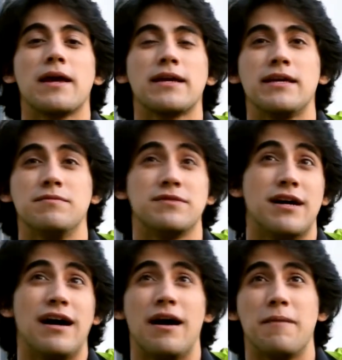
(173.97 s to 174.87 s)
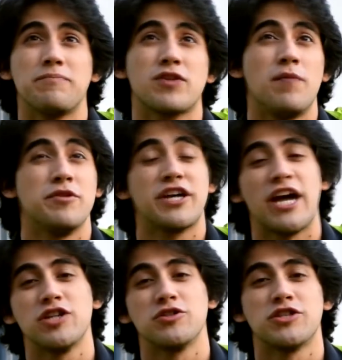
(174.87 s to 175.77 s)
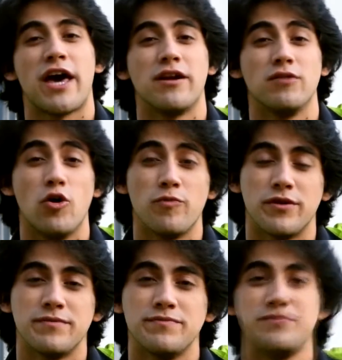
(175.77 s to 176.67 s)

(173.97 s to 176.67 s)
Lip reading: keeps that communication channel open.